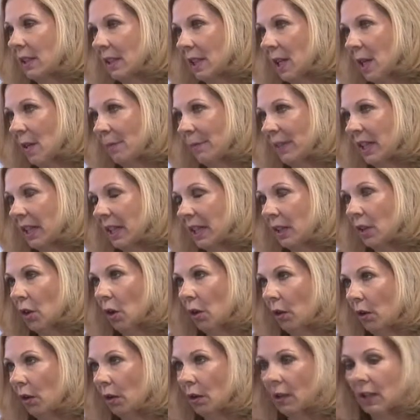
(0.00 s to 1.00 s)
are coming in
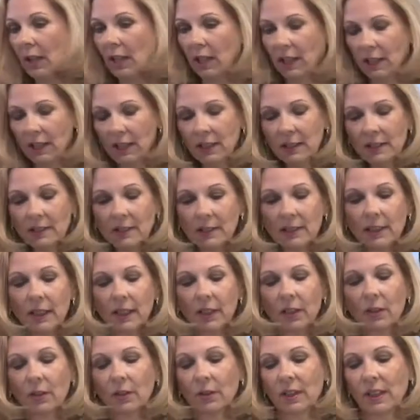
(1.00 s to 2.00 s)
all colors,
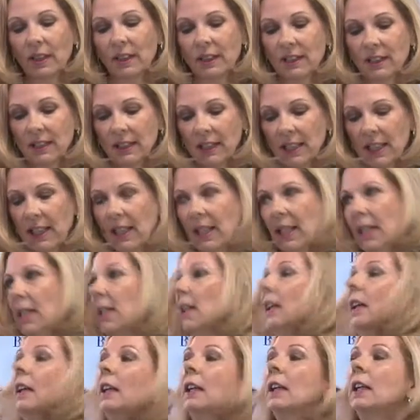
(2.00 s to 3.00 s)
like you can see
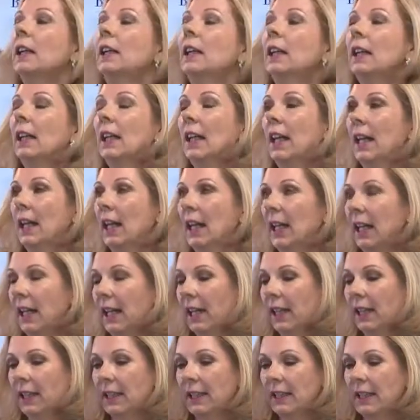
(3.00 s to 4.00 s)
here.
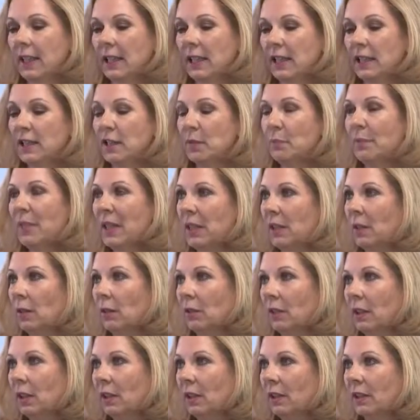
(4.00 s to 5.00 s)
And there's
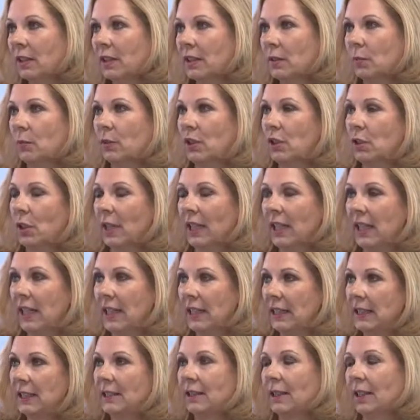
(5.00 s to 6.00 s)
minerals which are
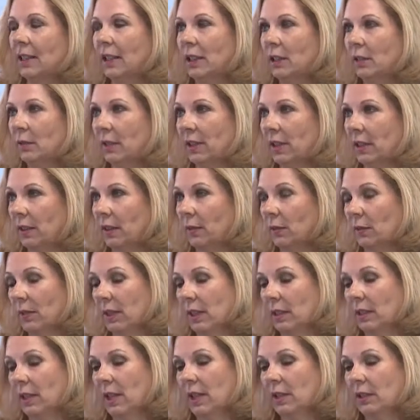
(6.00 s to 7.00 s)
inside
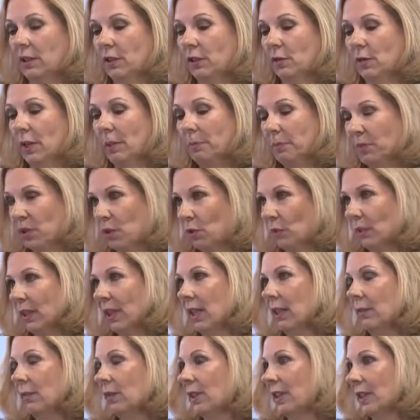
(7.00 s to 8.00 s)
at the eruption when
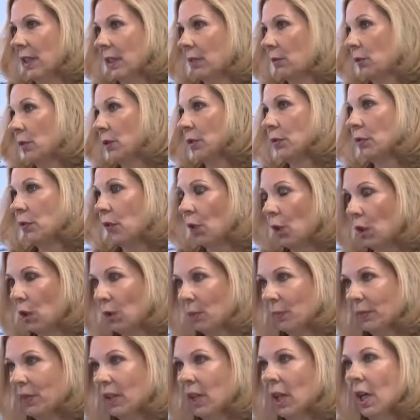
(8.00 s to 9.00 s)
everything was
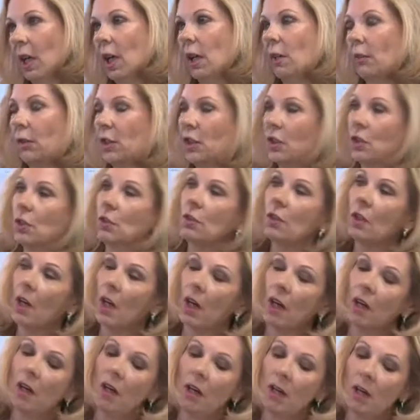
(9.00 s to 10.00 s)
formed, which
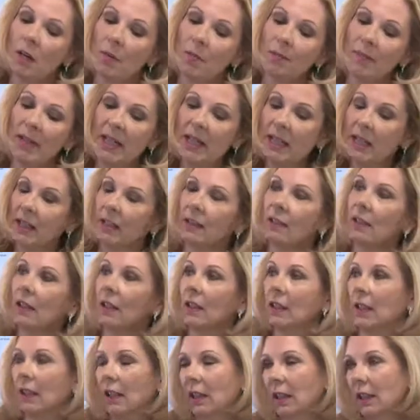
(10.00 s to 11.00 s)
are making the
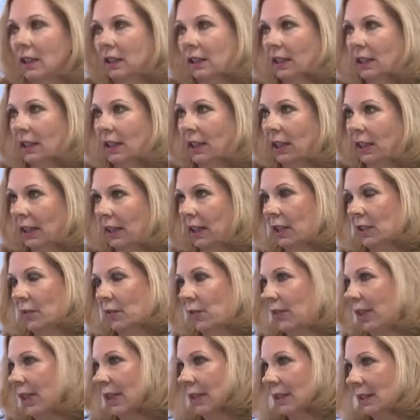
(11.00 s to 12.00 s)
color. In
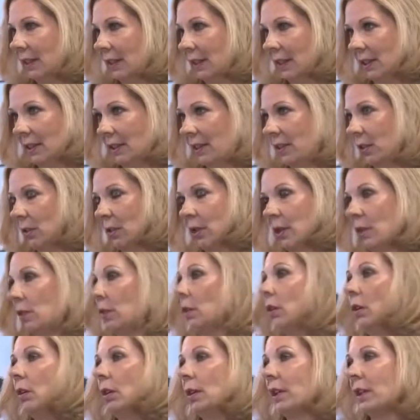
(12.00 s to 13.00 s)
fact, it's not at
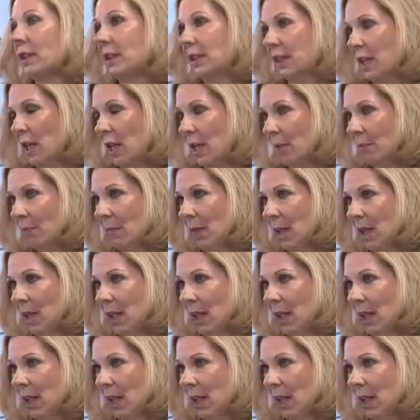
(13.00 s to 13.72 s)
all the same,